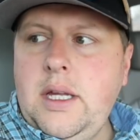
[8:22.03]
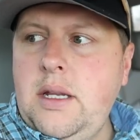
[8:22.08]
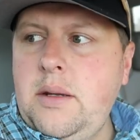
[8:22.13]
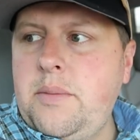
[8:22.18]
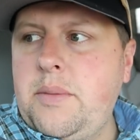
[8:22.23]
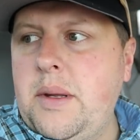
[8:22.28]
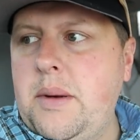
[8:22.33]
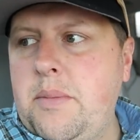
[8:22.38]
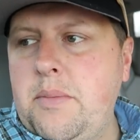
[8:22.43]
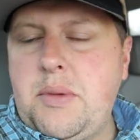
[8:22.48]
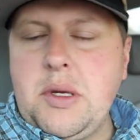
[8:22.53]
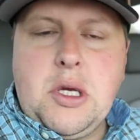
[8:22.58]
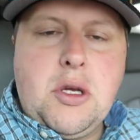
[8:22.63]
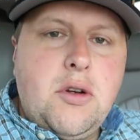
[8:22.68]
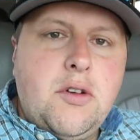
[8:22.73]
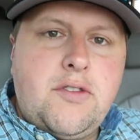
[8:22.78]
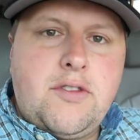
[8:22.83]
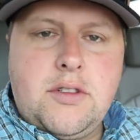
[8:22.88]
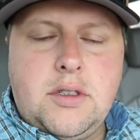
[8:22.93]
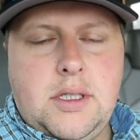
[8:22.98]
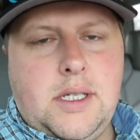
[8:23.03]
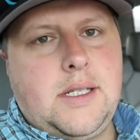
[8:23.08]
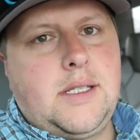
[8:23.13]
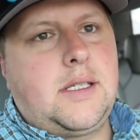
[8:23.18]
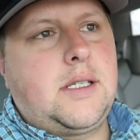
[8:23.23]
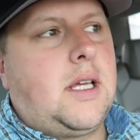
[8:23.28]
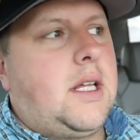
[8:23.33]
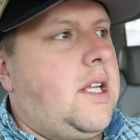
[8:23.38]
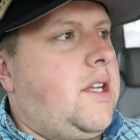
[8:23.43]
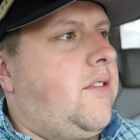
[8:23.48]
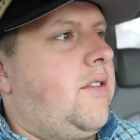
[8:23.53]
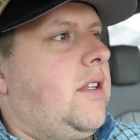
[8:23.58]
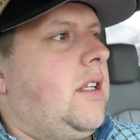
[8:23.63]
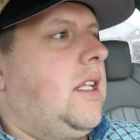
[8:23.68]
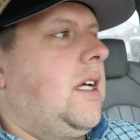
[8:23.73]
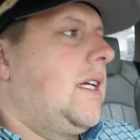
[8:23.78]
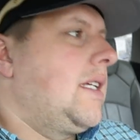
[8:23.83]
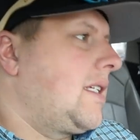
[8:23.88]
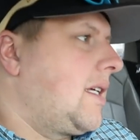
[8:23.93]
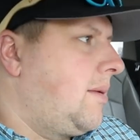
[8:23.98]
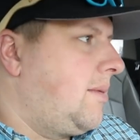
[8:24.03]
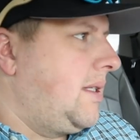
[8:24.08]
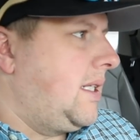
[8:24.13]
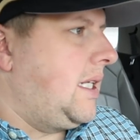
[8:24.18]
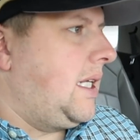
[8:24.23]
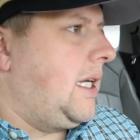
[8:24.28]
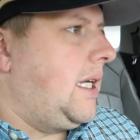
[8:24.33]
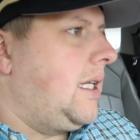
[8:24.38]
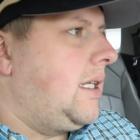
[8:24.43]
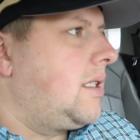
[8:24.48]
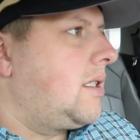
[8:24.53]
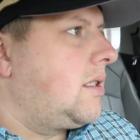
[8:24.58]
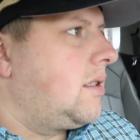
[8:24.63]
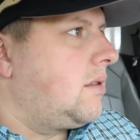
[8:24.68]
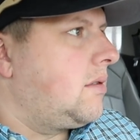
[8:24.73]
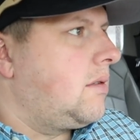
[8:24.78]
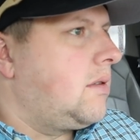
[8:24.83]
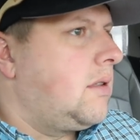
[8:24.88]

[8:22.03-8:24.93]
It had been beautiful and sunny for the last couple of days.